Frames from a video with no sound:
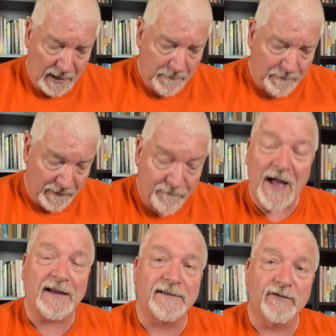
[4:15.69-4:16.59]
But the
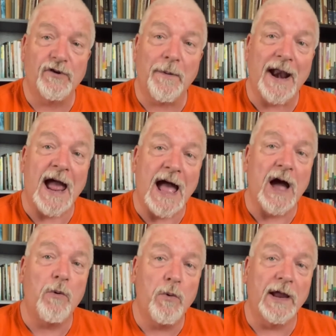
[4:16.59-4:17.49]
fact is, no matter
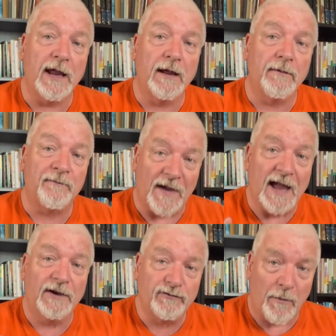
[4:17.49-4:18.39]
how we
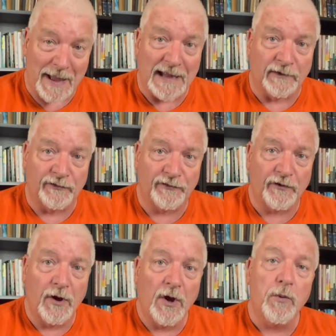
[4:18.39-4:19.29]
find romance,
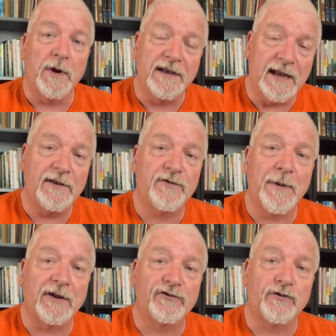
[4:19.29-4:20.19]
we need to
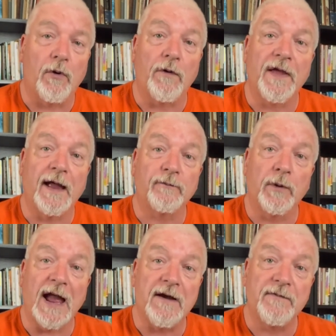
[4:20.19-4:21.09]
make sure that
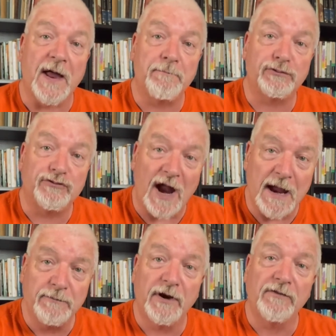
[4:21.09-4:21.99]
we have that
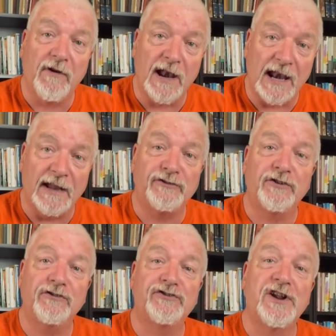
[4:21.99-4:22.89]
primary
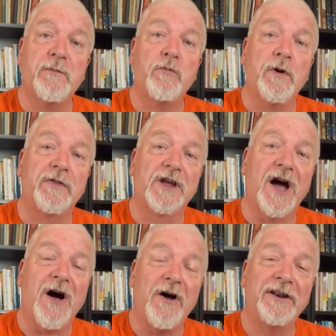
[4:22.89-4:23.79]
relationship with
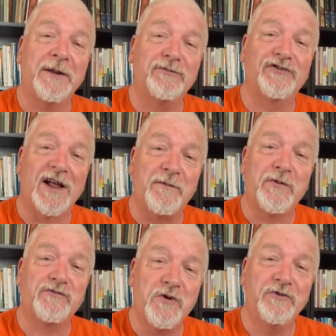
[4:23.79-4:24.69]
God himself
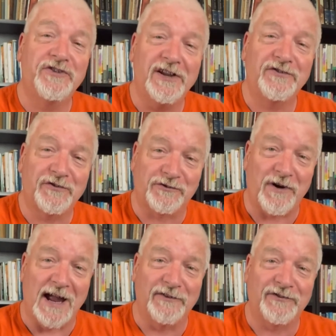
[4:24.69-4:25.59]
through Jesus
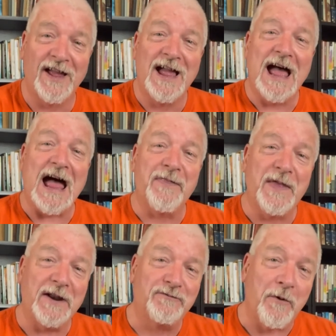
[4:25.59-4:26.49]
Christ. And
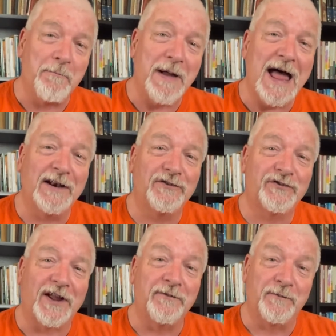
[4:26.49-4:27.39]
then
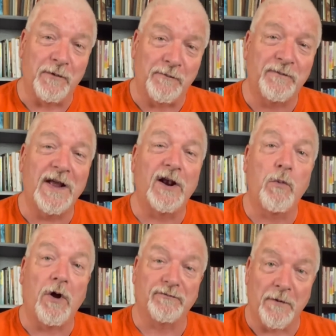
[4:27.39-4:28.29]
romance can fulfill
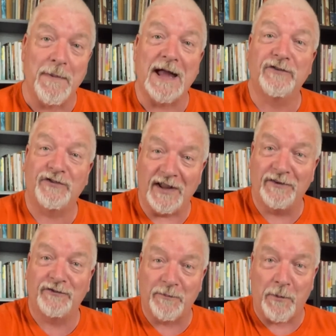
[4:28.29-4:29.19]
what romance
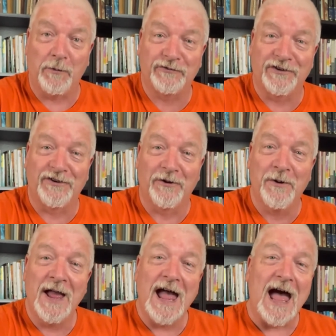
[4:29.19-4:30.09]
is supposed to
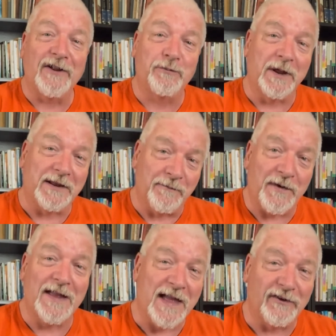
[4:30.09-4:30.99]
do, as we can
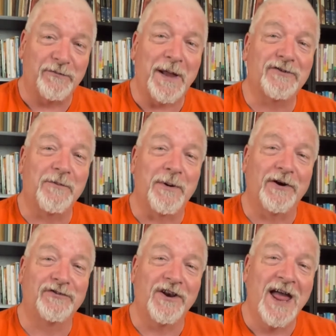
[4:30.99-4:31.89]
find that special
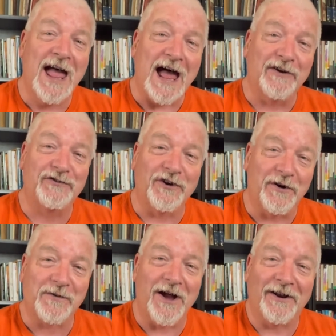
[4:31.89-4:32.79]
person and
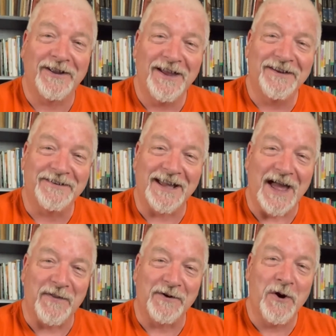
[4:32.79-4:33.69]
serve God
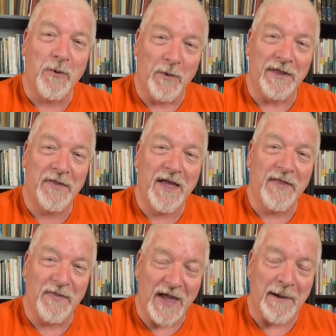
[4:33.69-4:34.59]
together with
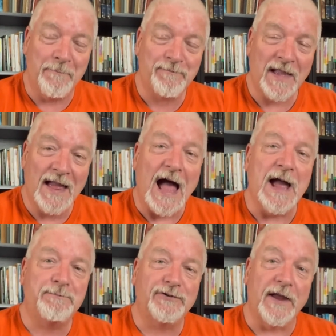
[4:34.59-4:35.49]
them.
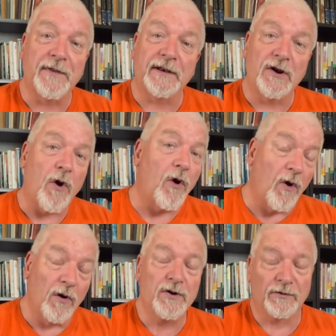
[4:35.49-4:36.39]
I pray that in
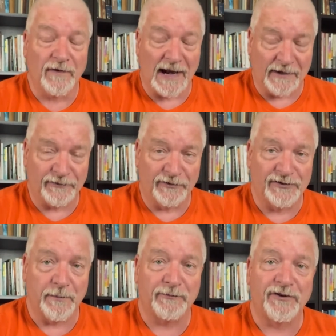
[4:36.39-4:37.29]
all your
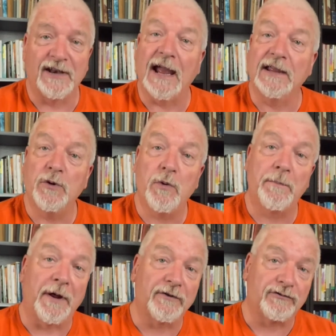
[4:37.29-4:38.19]
relationships today, you will
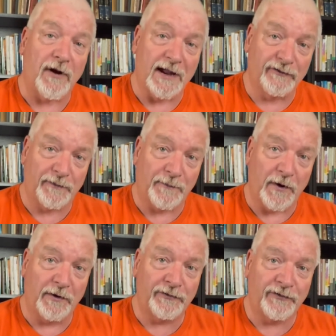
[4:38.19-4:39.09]
put Christ
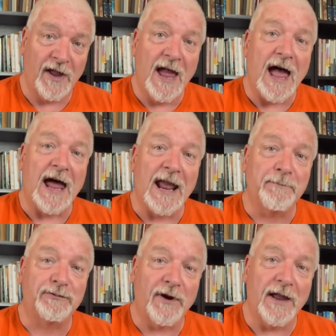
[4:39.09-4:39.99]
first. And I
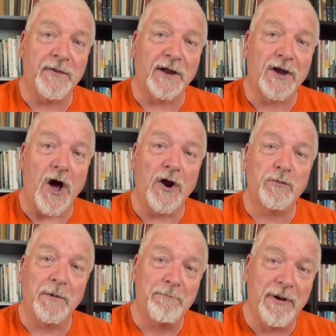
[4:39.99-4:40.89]
pray that God
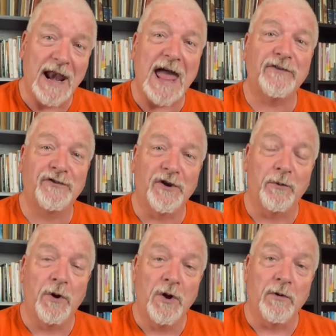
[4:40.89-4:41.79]
will bless
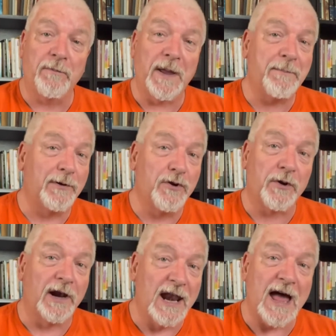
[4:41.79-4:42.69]
you with people you
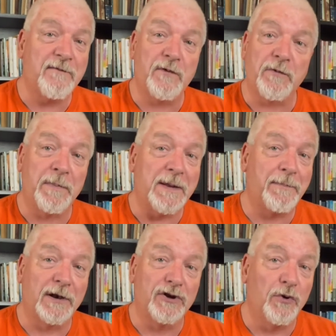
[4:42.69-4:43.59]
can love, with
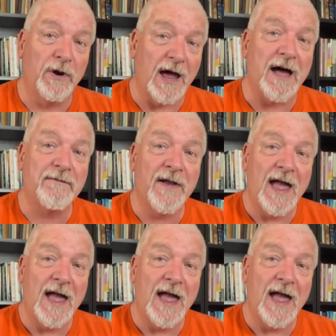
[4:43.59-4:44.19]
people you love,